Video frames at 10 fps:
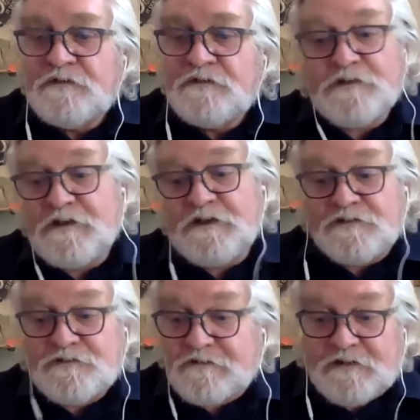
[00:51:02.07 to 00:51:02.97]
So
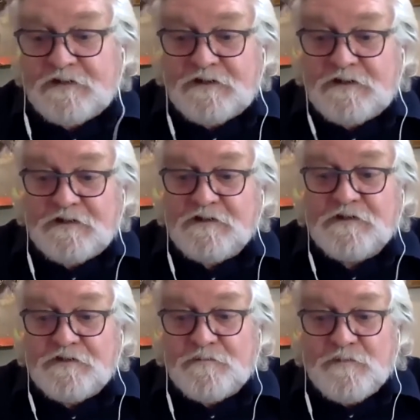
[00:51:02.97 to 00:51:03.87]
yes, I,
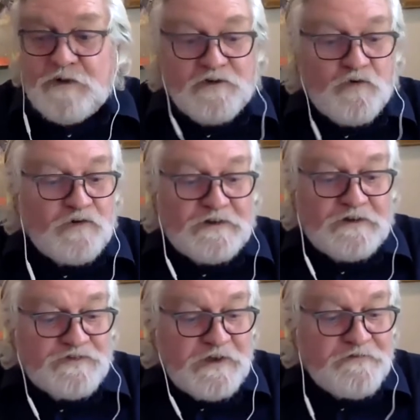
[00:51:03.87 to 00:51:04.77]
you know, my call
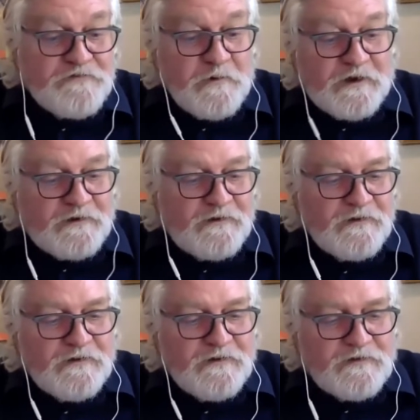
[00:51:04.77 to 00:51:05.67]
is to everyone:
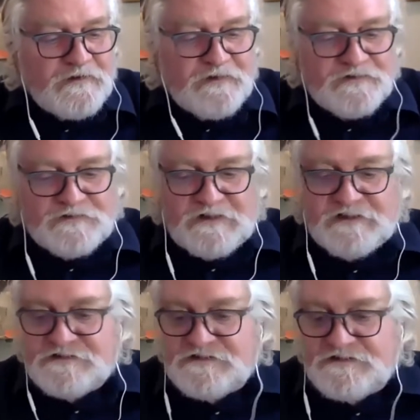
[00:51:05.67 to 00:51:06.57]
is
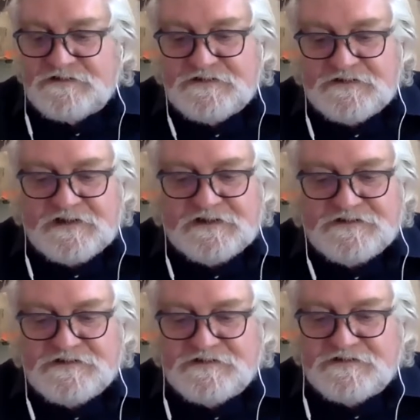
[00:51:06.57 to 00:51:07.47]
let's
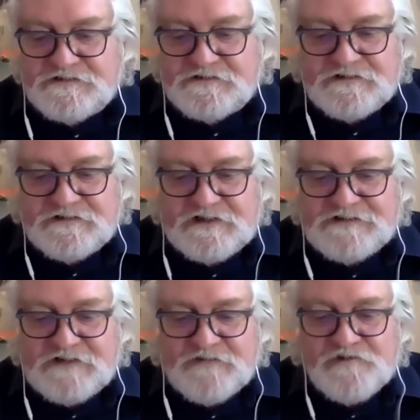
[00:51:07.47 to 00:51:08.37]
let's
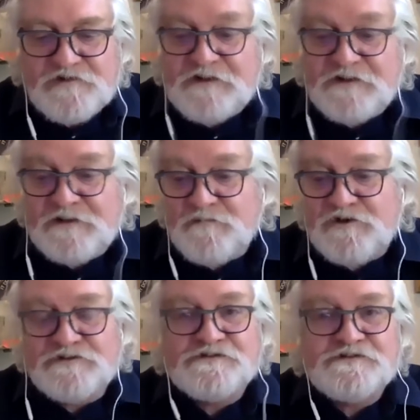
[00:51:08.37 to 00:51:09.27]
let's have a real
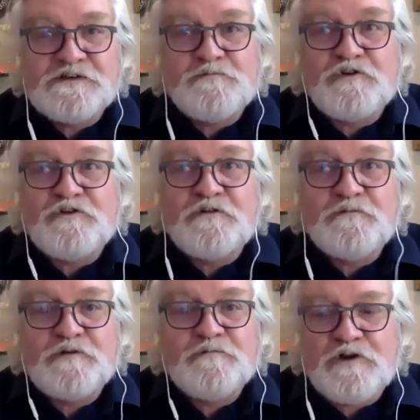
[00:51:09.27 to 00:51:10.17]
emergency
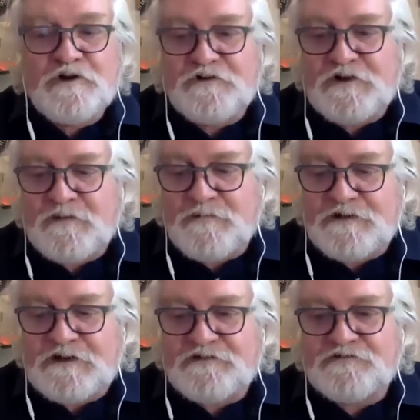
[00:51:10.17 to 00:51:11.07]
procurement program,
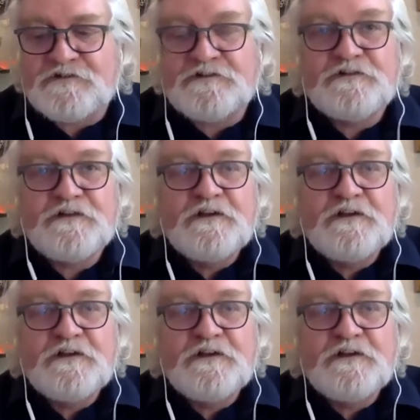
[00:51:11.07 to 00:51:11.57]
and let's not